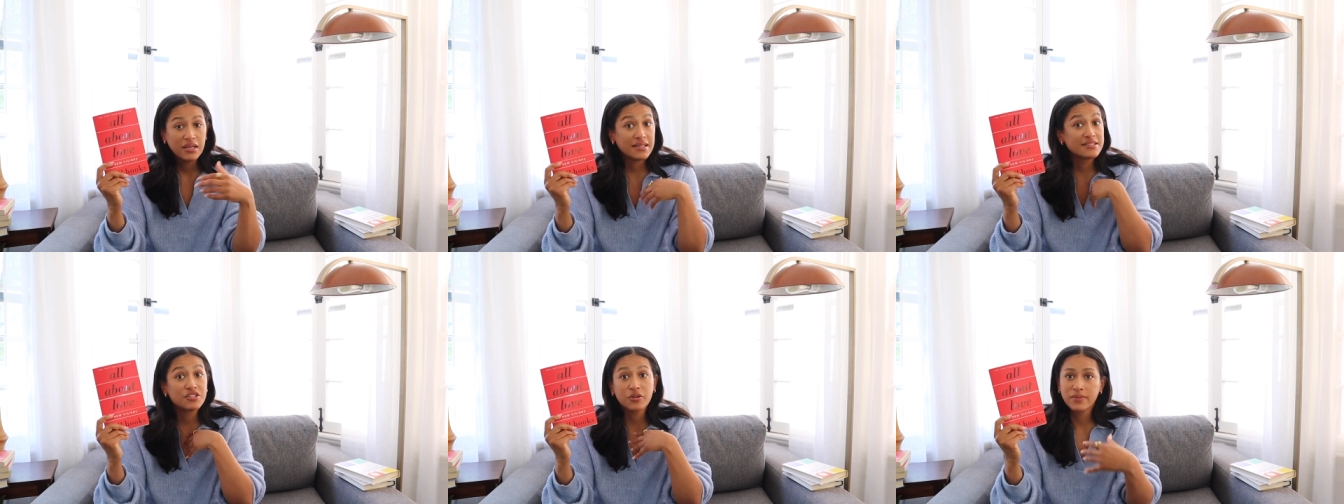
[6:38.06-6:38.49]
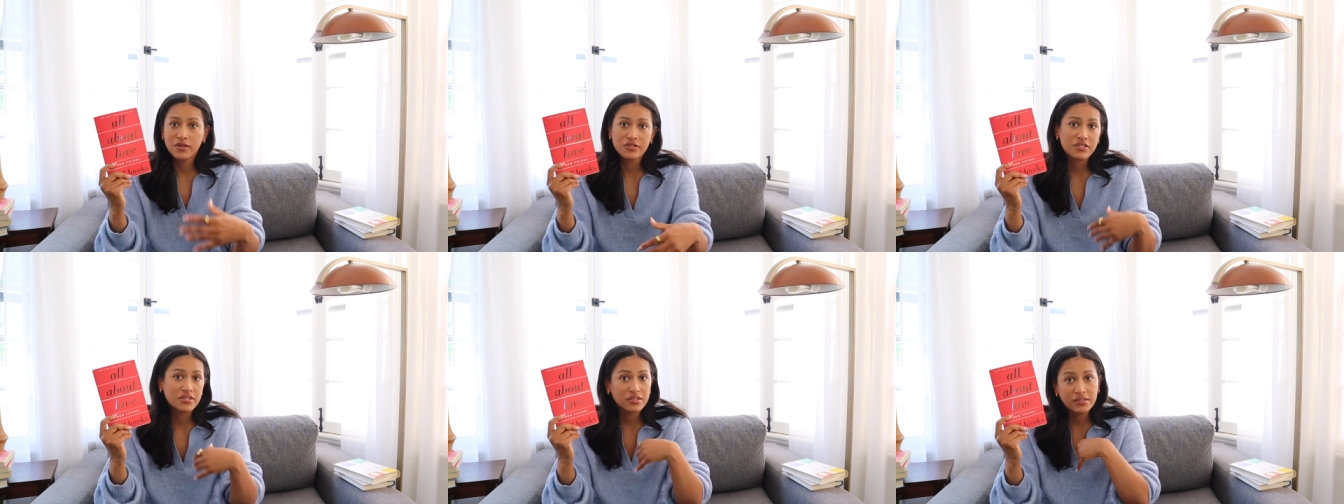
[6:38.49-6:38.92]

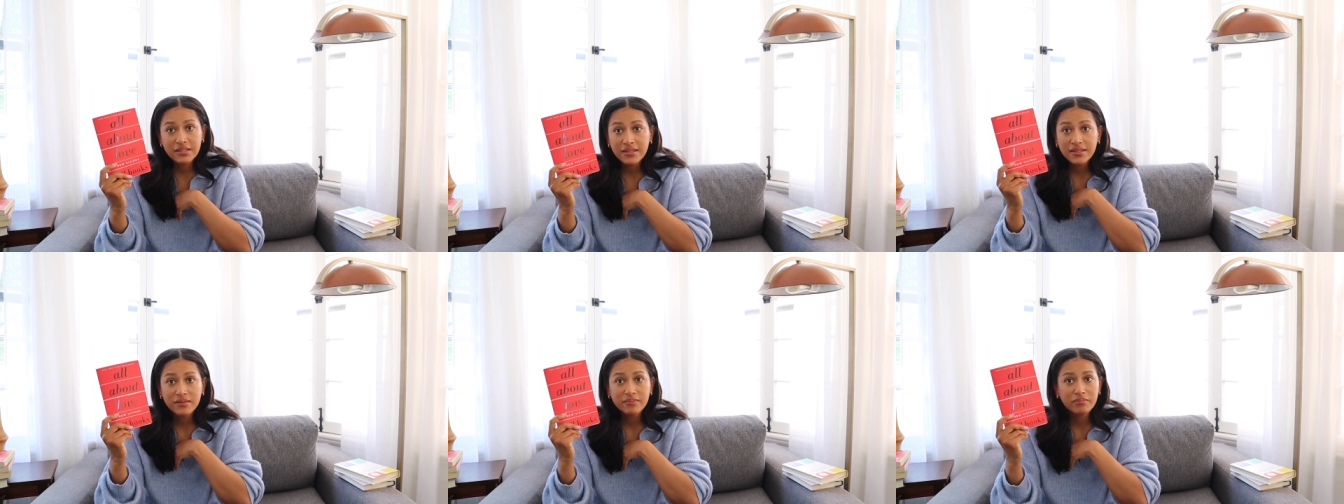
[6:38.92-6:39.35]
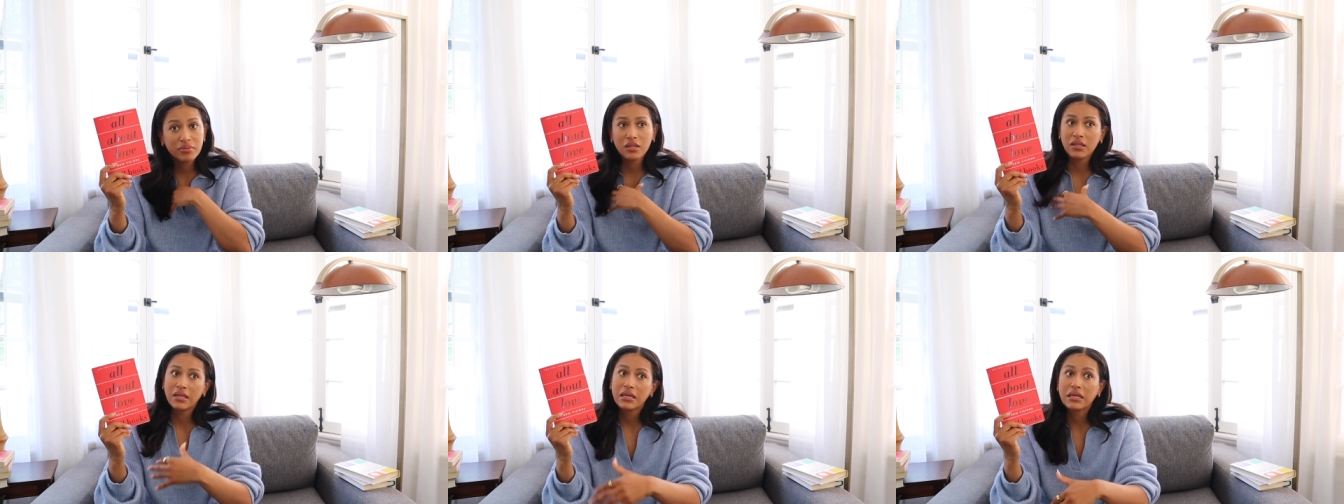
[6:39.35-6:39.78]
Interpersonally,
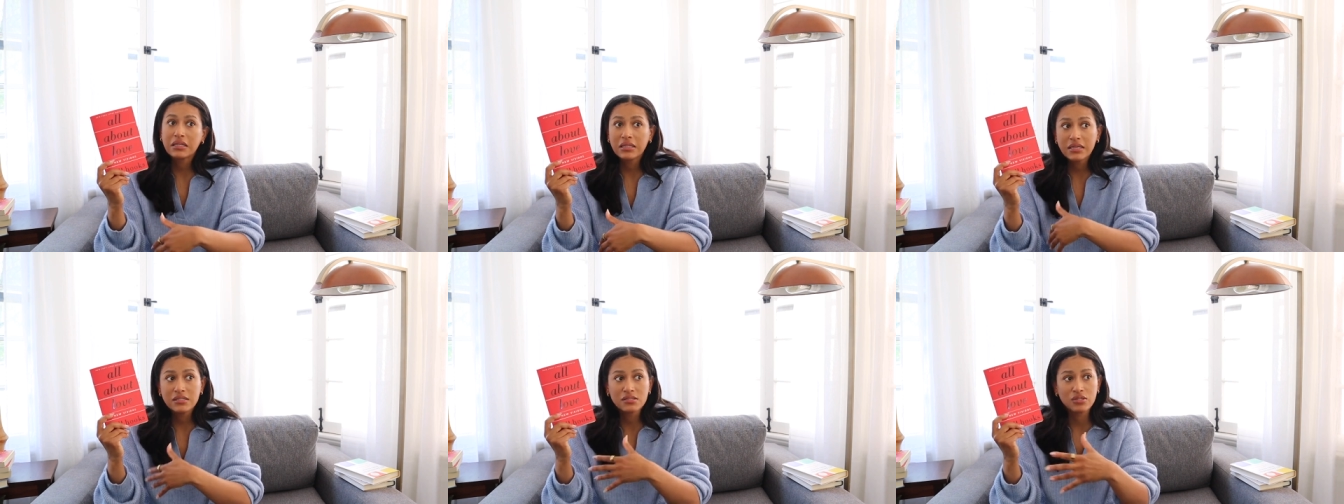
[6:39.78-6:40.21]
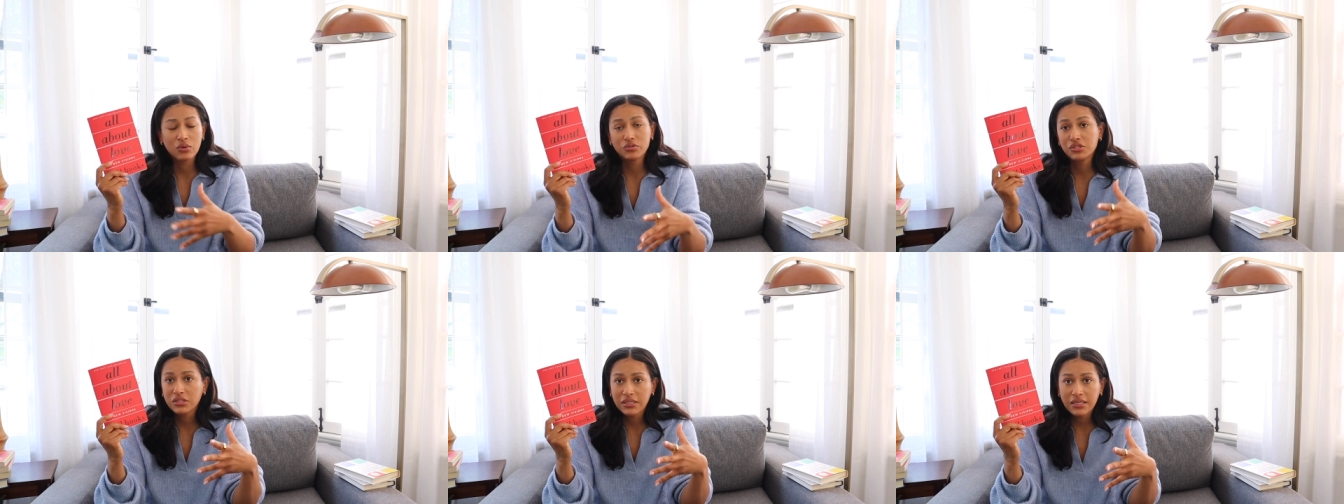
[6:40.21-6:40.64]
politically,
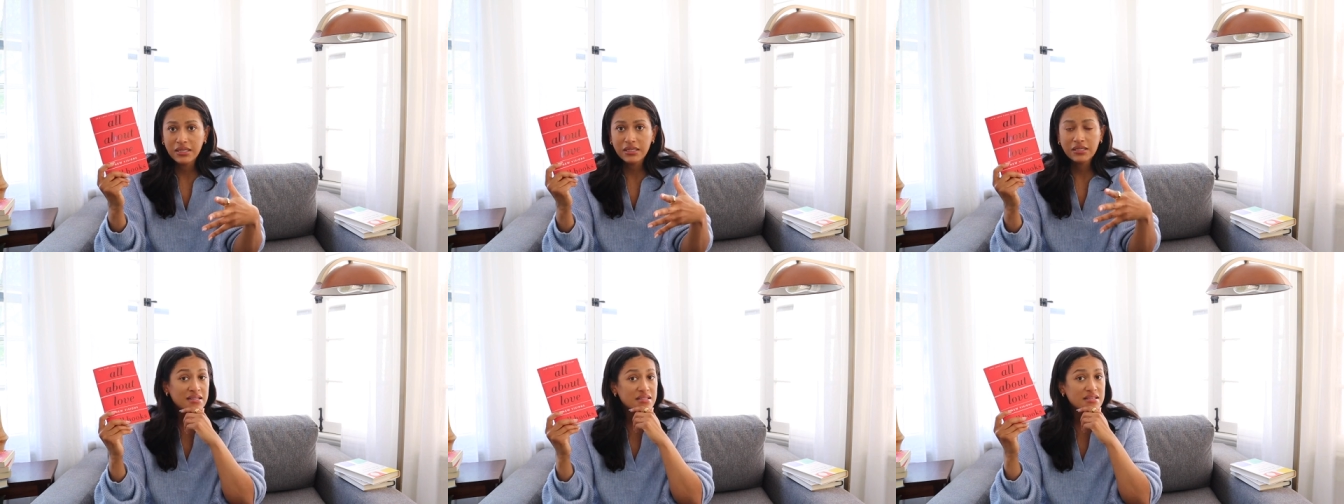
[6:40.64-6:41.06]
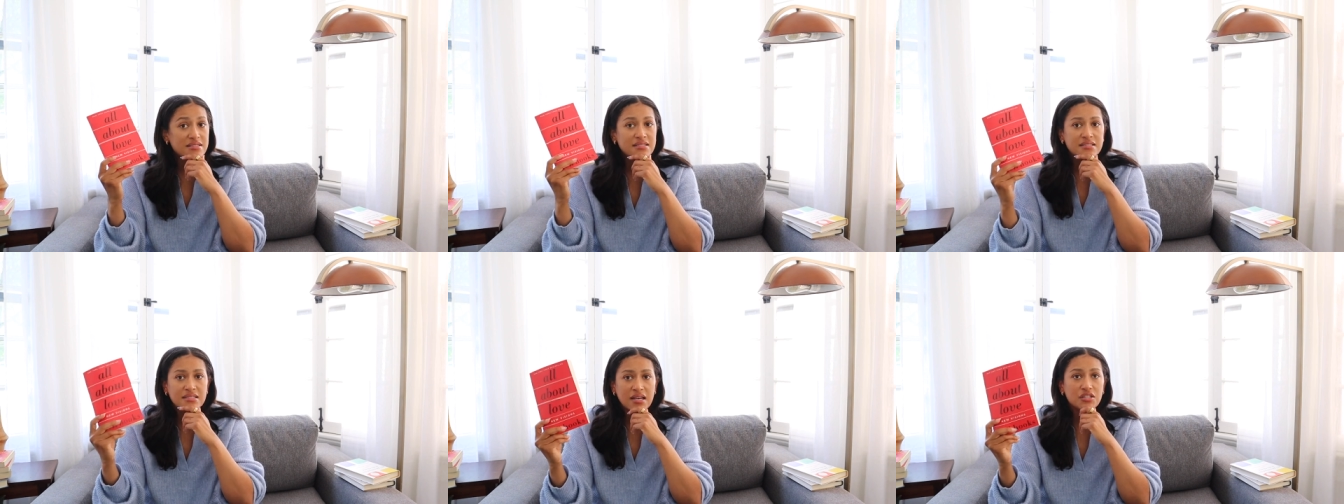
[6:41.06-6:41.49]
socially. This is
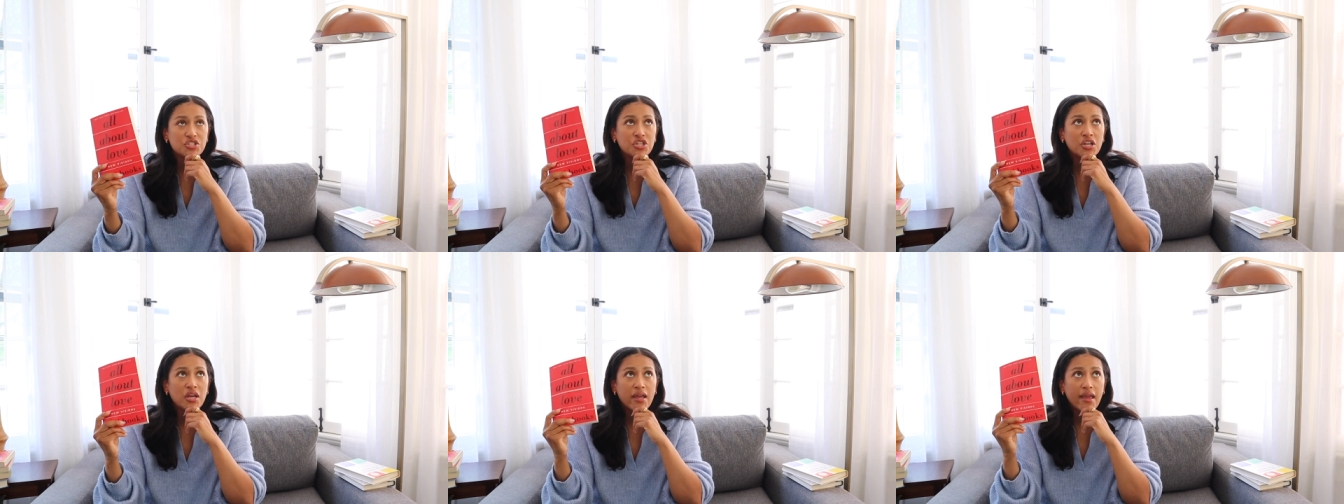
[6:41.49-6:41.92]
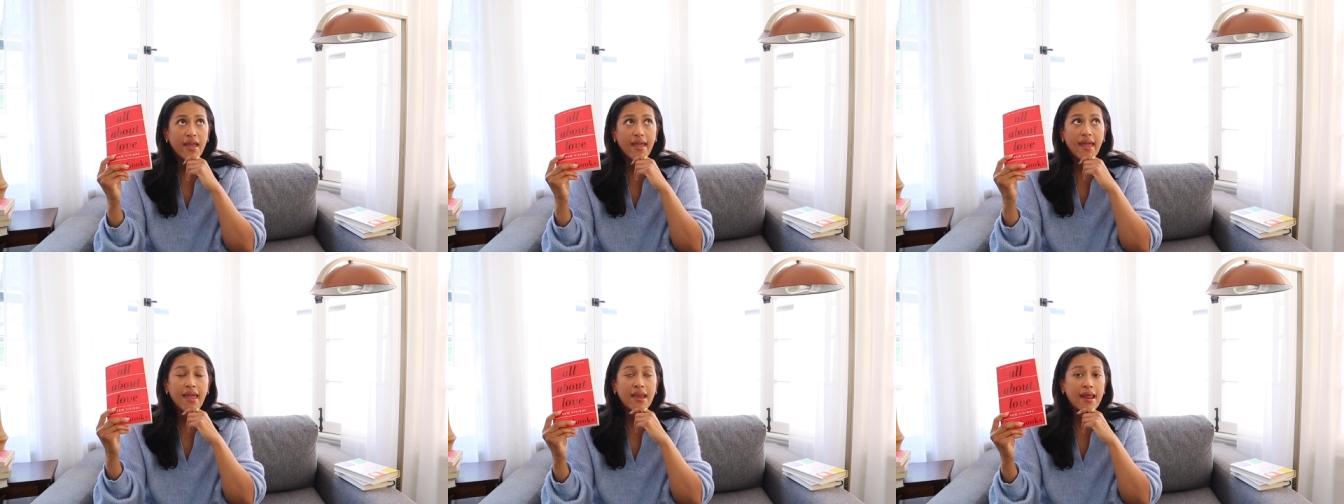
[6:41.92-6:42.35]
such
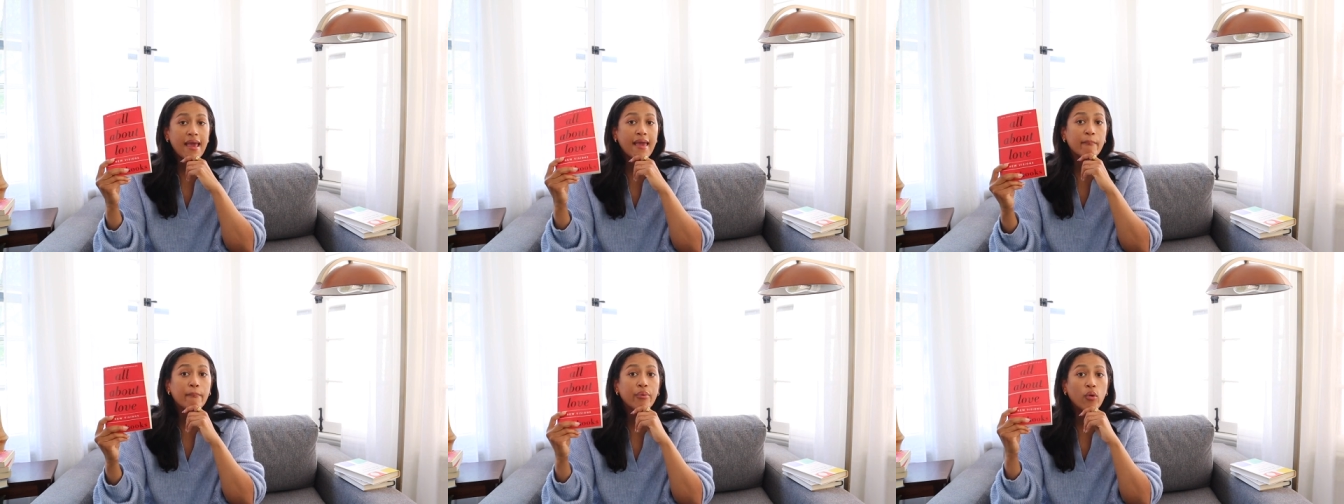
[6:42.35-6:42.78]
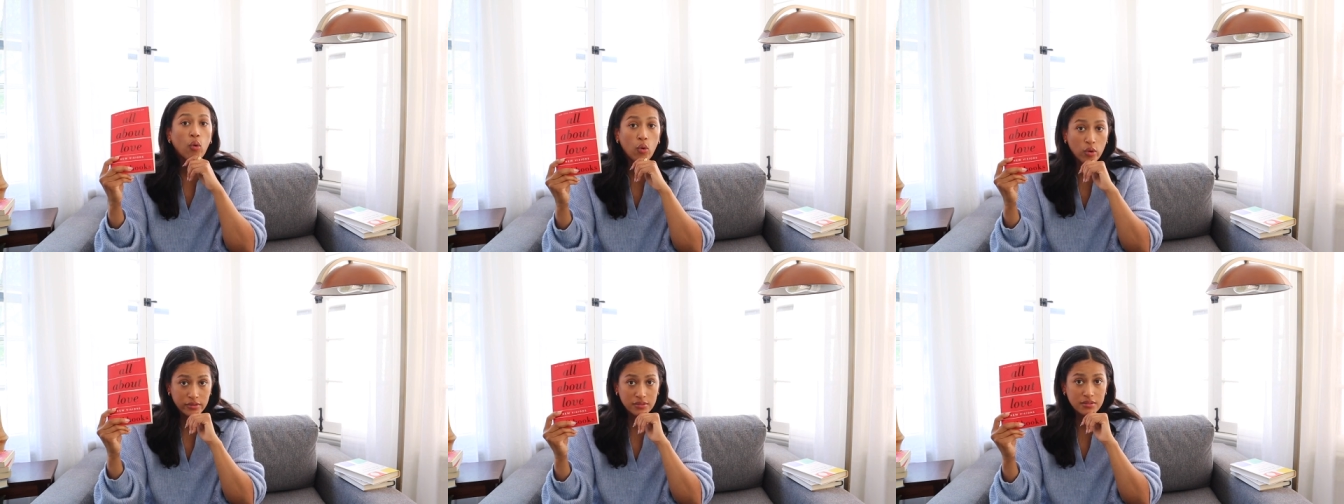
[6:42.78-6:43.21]
an
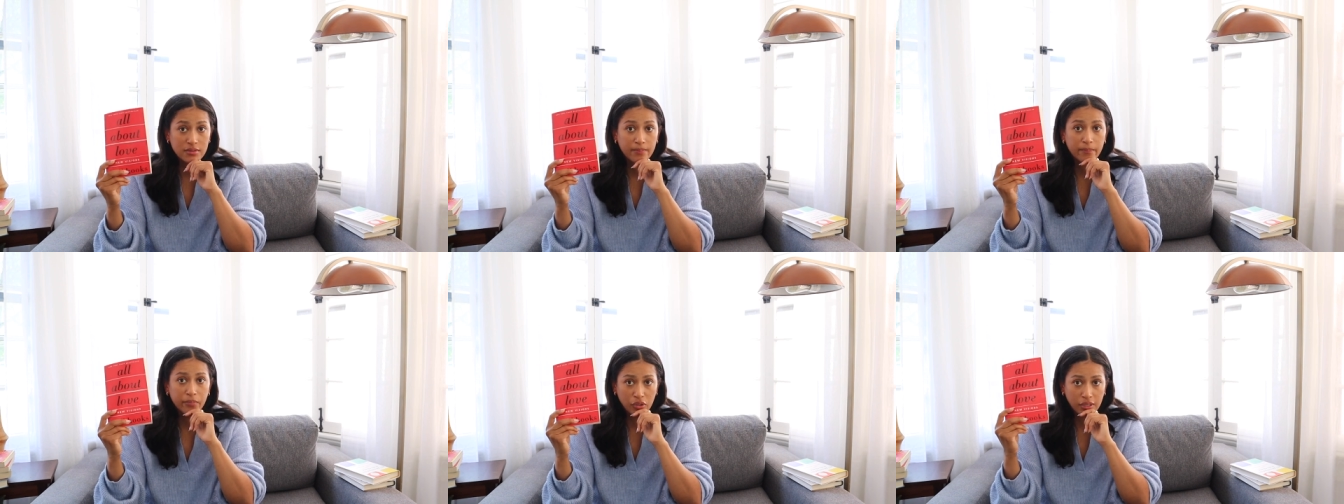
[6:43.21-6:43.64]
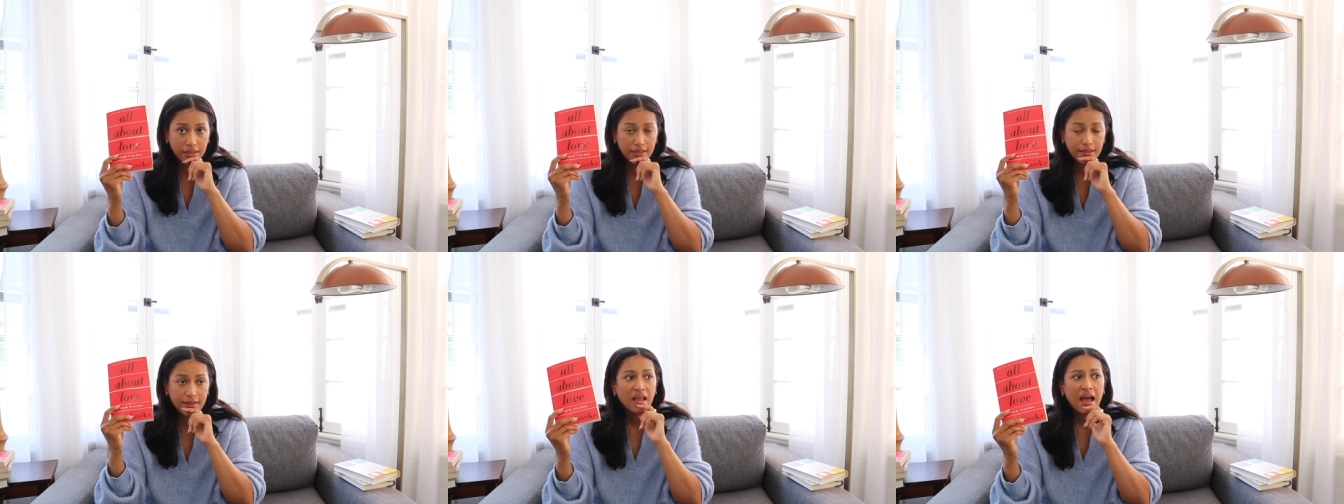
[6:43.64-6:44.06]
important book.